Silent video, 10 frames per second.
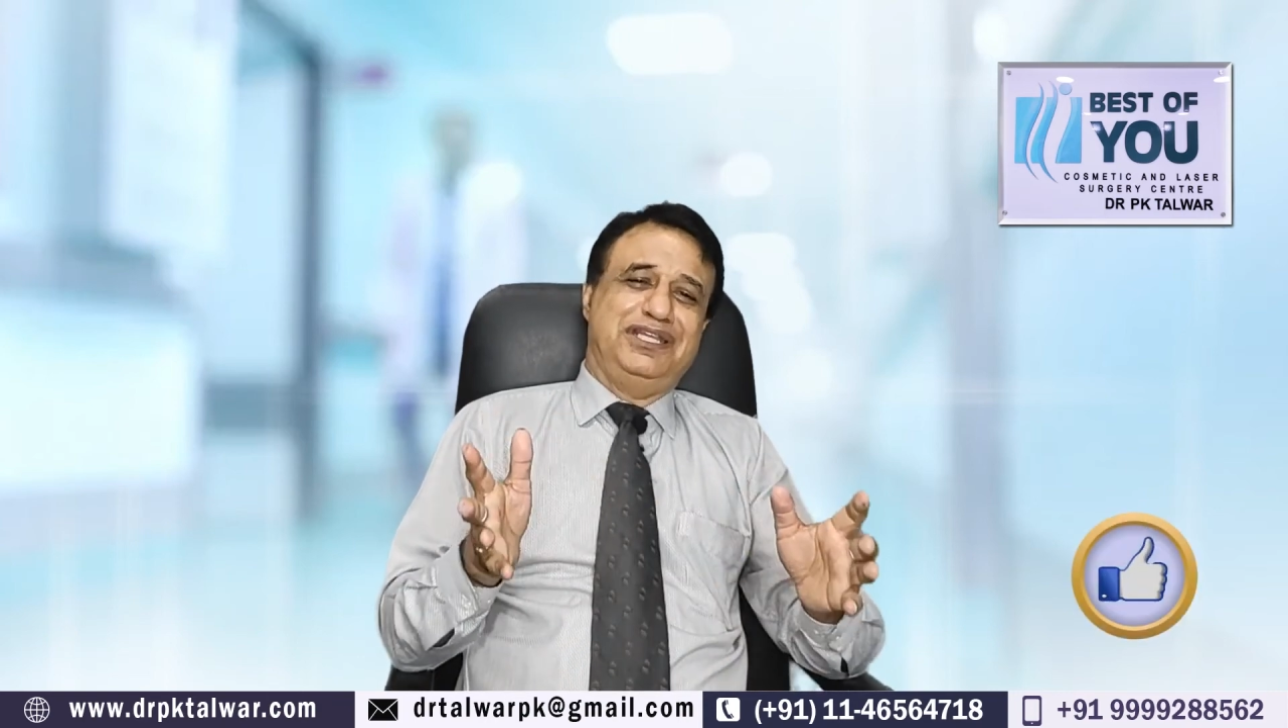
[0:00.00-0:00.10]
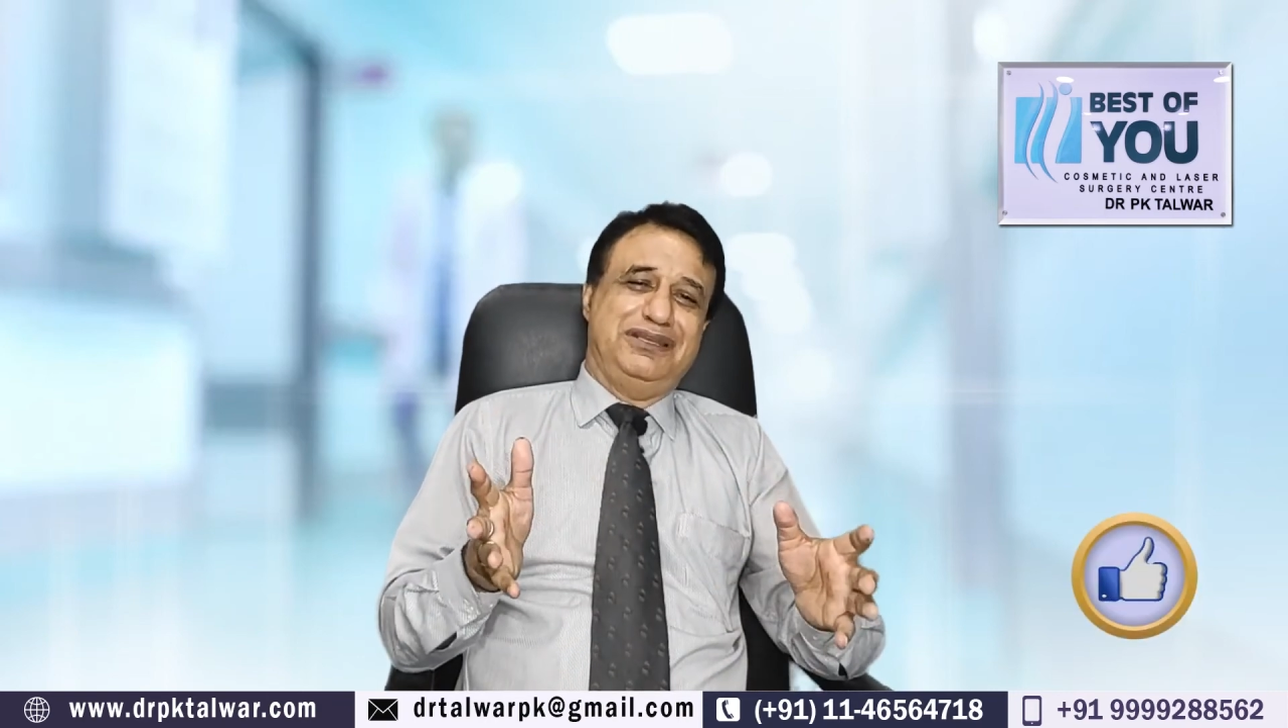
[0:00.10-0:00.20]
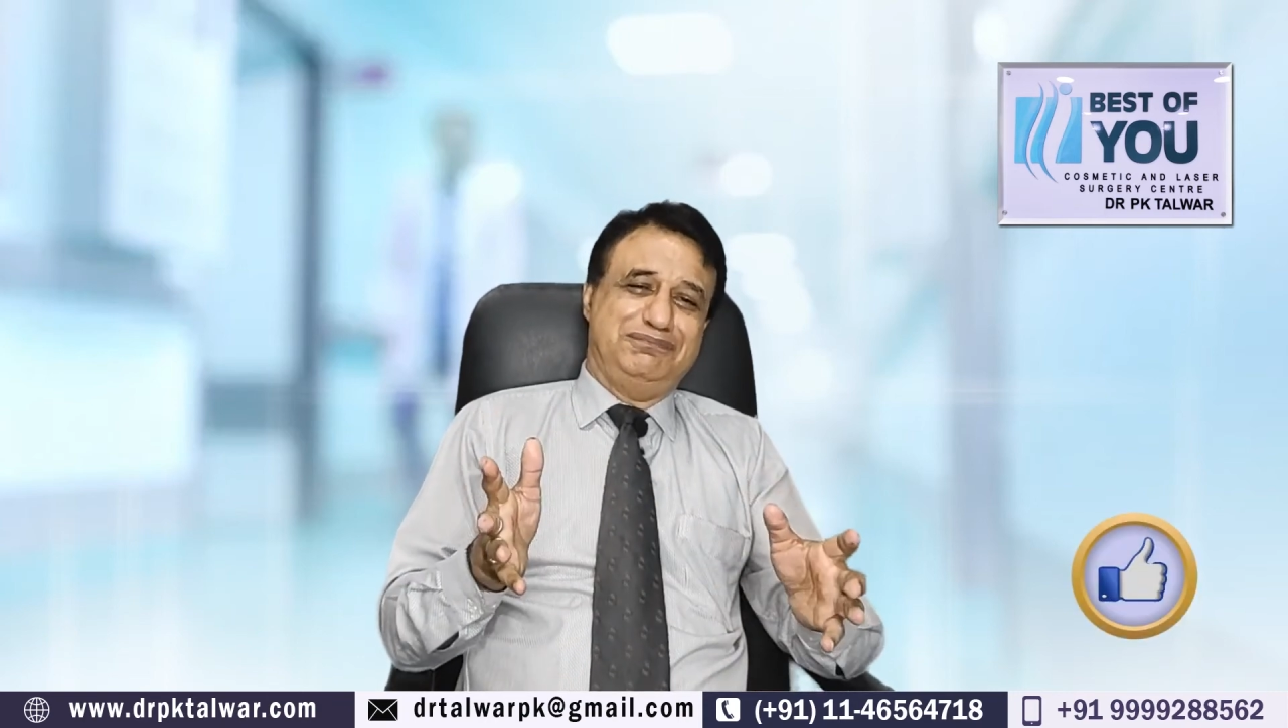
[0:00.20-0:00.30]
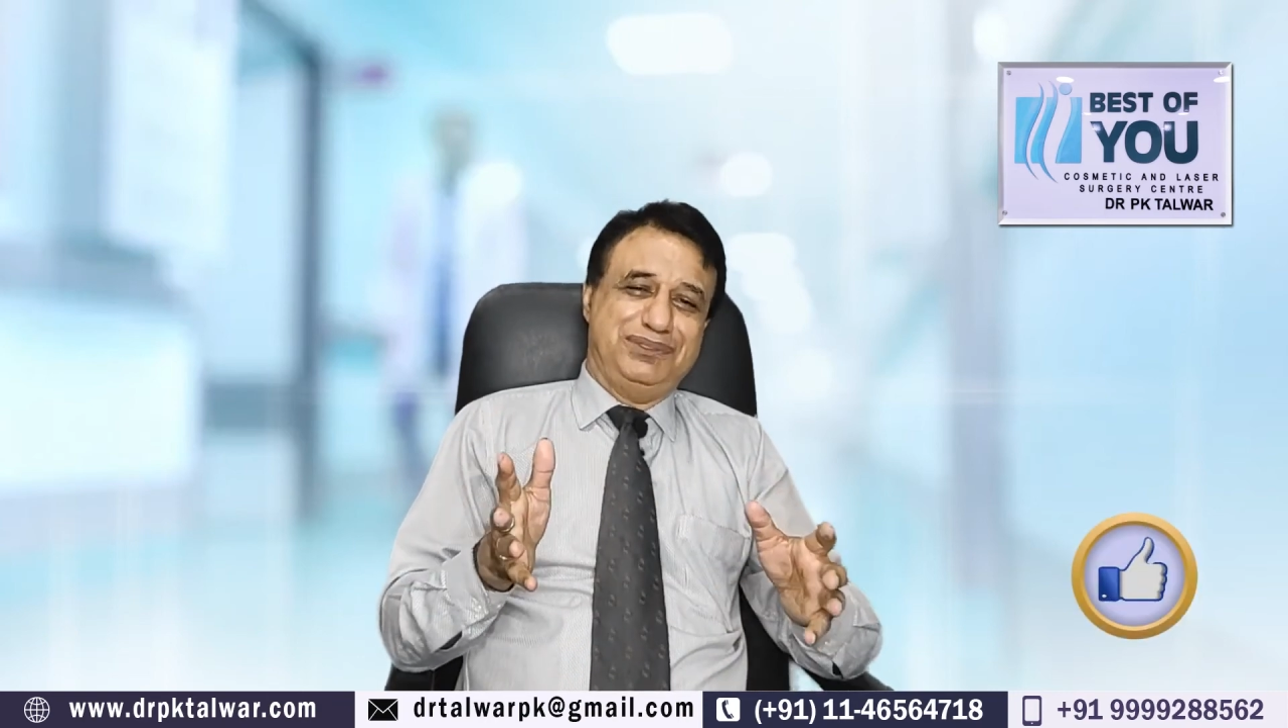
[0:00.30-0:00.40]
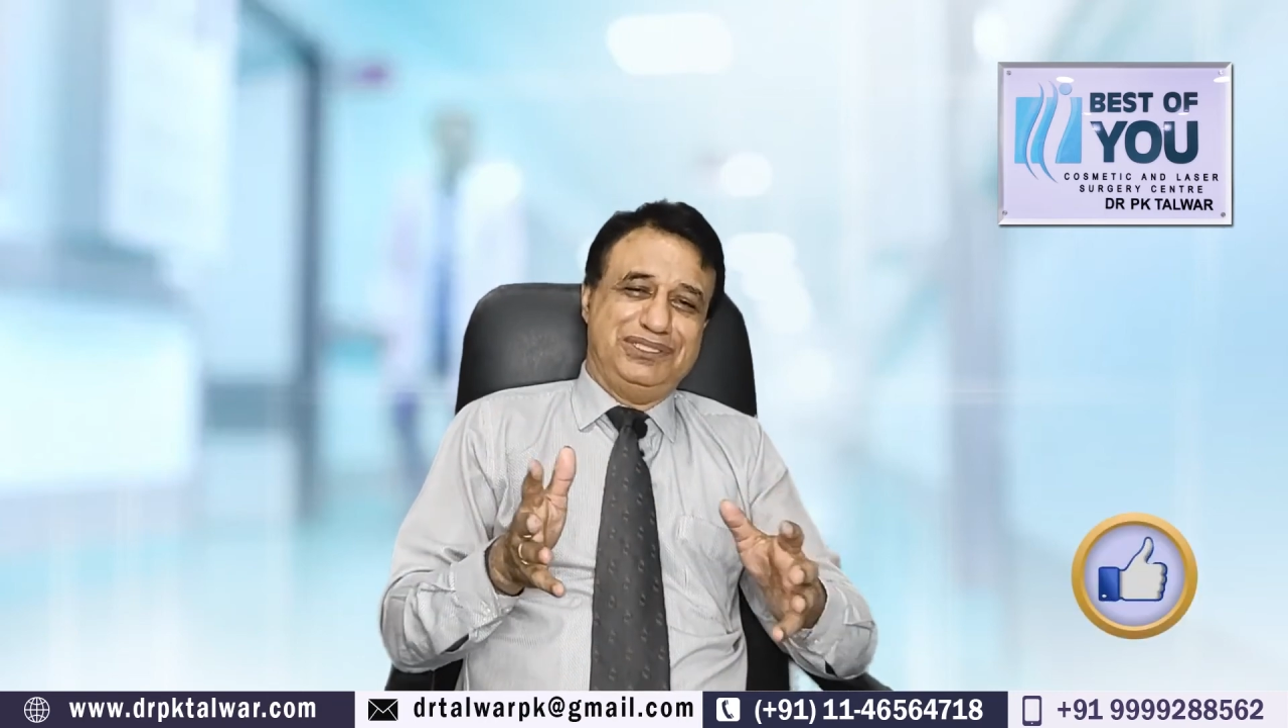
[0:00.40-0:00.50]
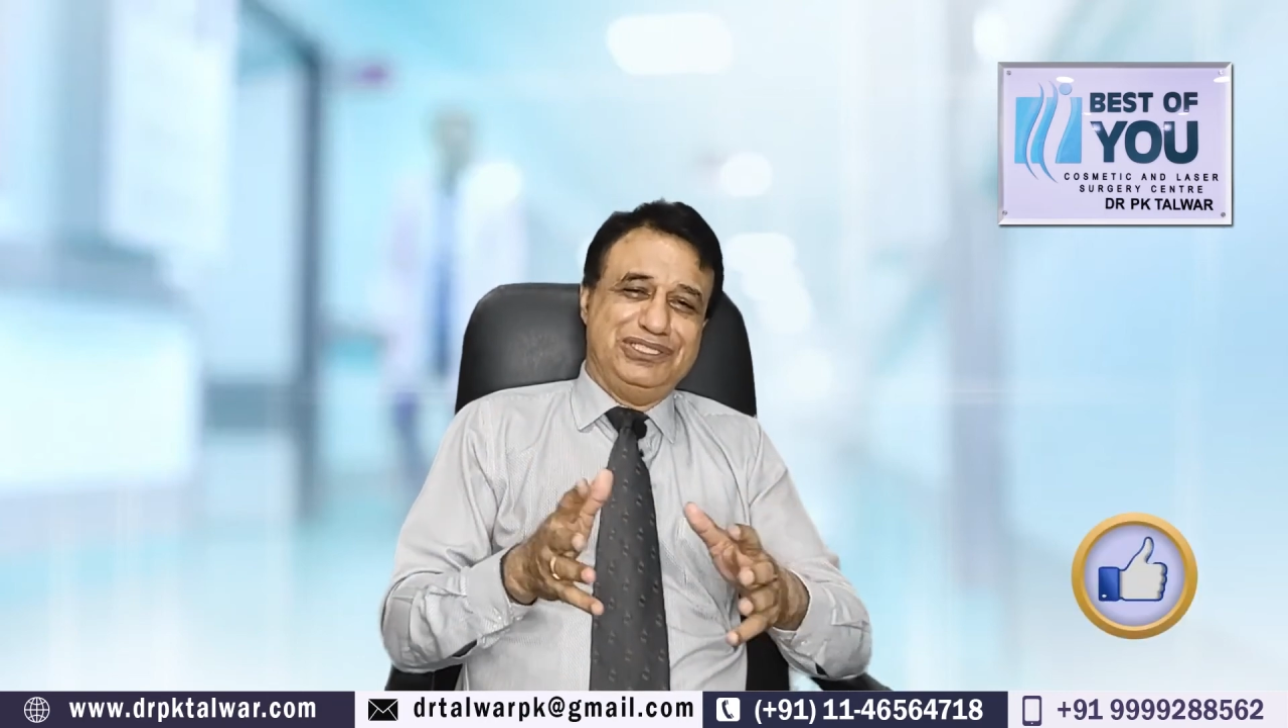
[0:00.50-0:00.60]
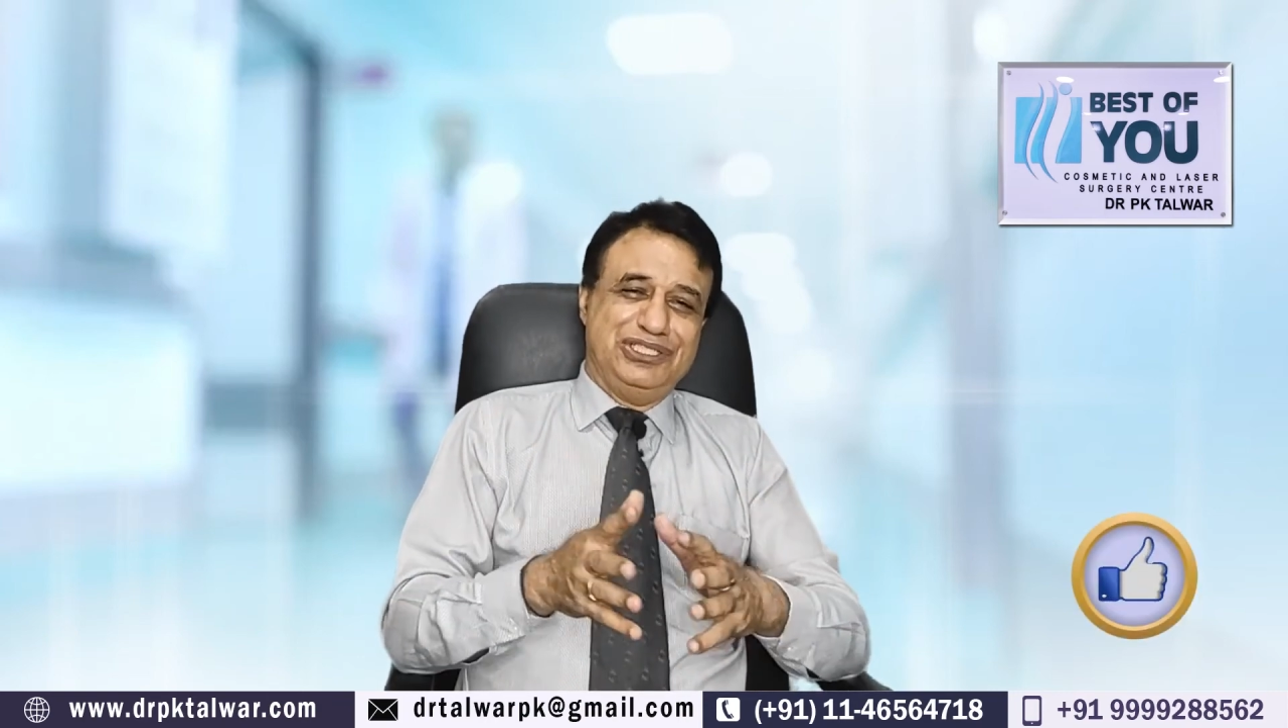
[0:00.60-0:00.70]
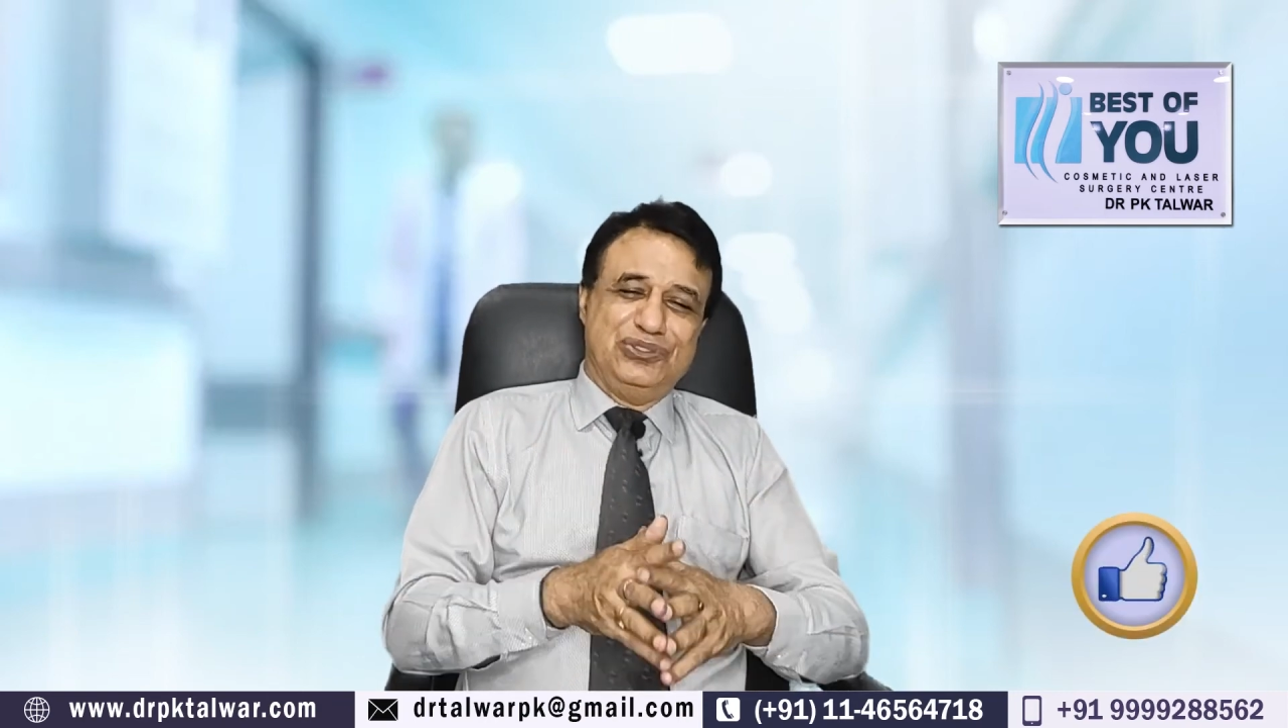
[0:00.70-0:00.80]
happy